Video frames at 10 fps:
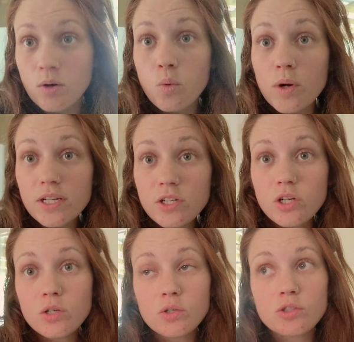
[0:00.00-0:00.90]

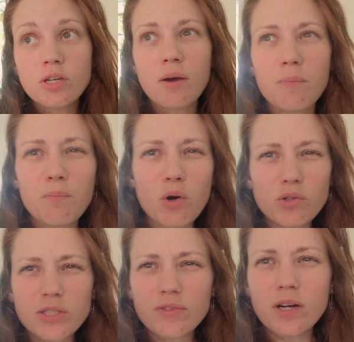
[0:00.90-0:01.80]
windows,
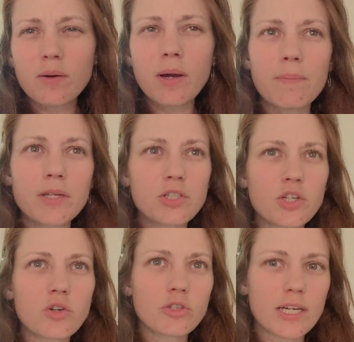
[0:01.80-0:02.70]
most of them, I meant to
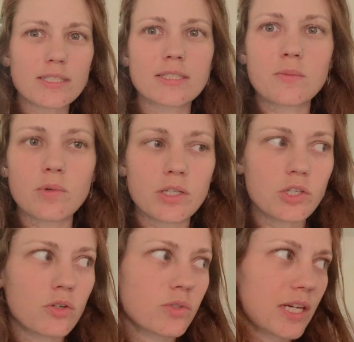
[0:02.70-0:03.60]
go test some
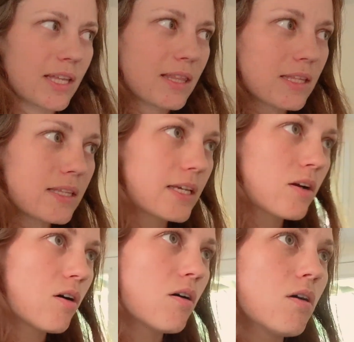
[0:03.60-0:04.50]
windows. I think they
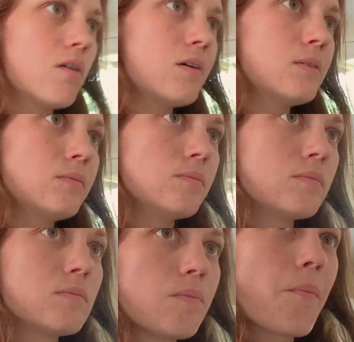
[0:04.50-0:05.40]
all
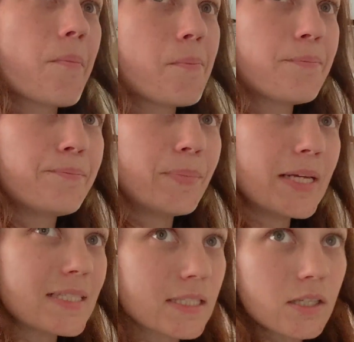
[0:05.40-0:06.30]

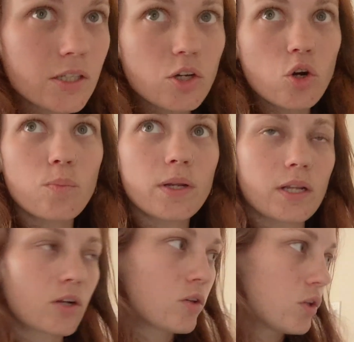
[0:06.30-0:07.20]
basically open
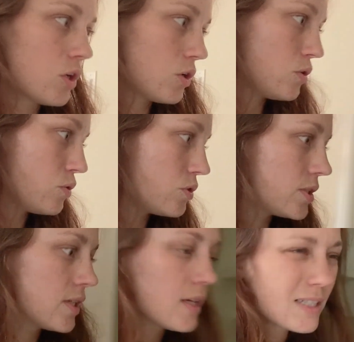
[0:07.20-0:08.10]
and
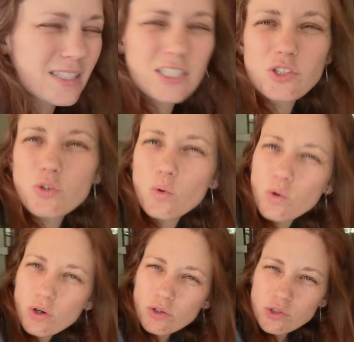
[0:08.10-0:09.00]
close. The
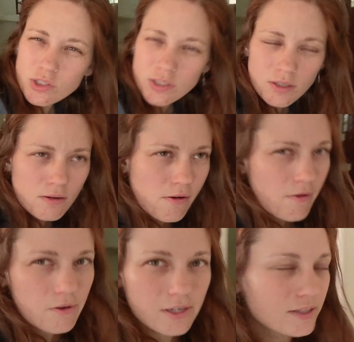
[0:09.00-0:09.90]
doors,
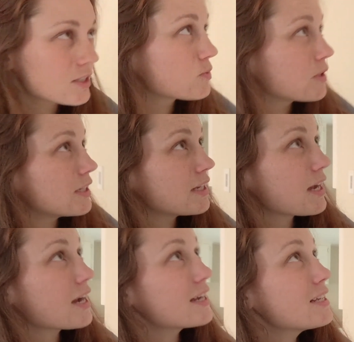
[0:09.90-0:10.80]
yeah, this one, it
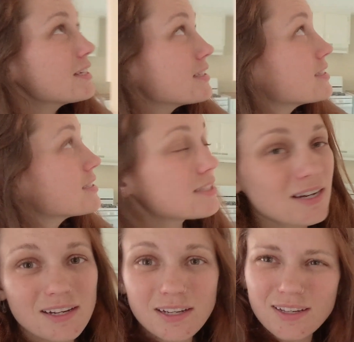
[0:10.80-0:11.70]
kind of gets
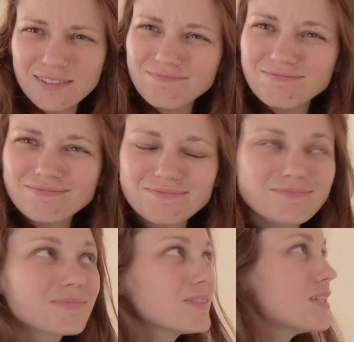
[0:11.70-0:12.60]
stuck,
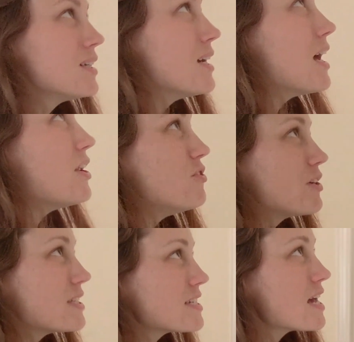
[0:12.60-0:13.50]
and you
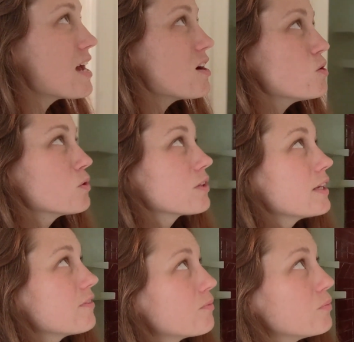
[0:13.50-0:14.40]
can tell where
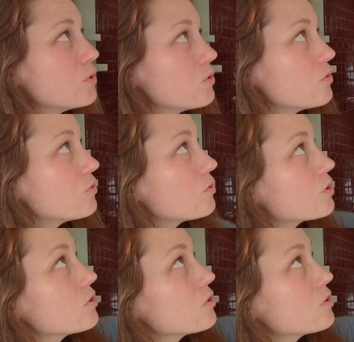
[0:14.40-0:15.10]
they've moved